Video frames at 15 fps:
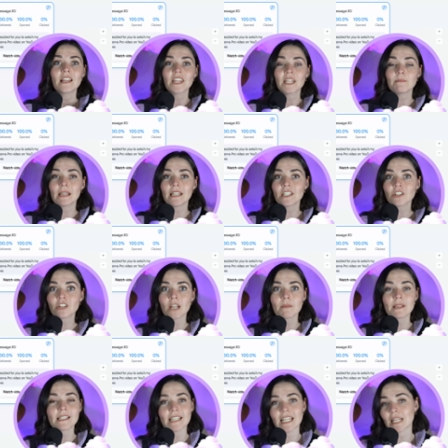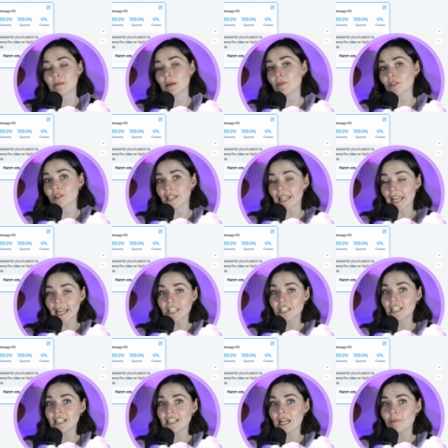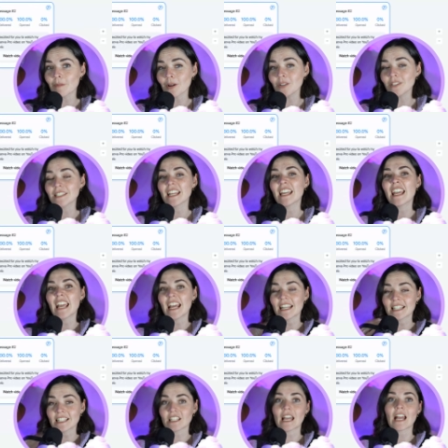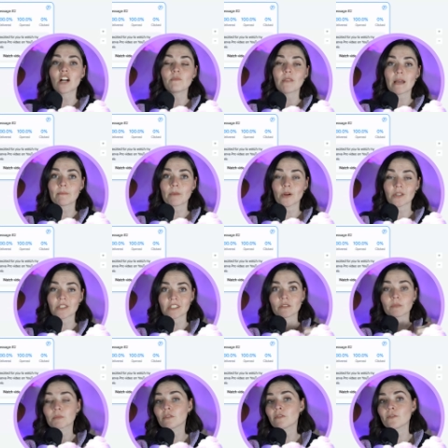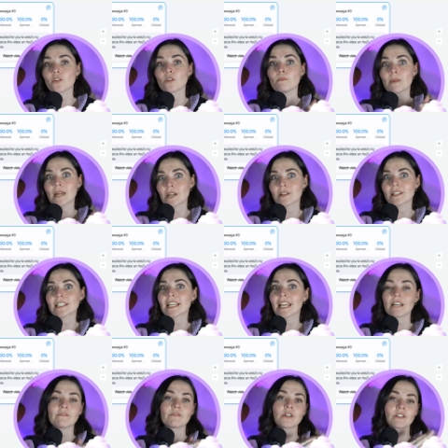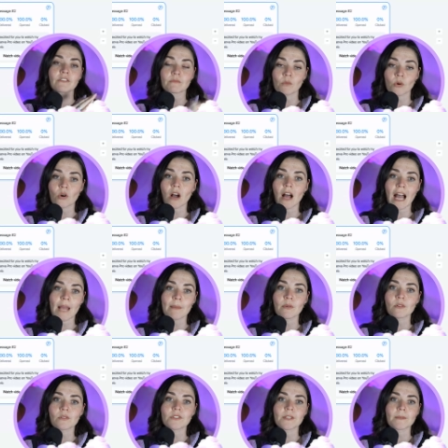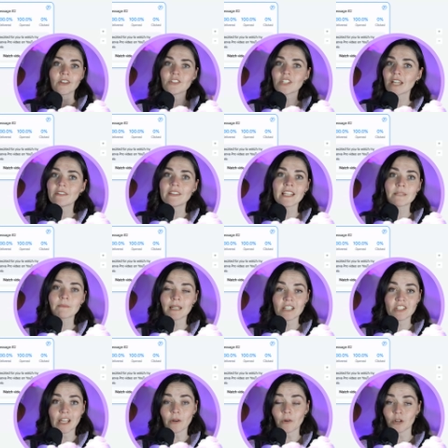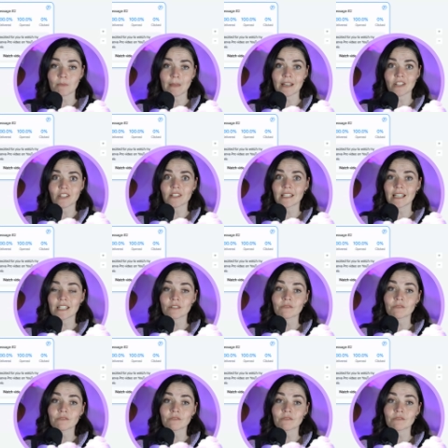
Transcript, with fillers: then Instagram is seeing that people are engaging in that post and it's going to help that post to perform better and to get in front of more eyeballs. And so having these ManyChat automations is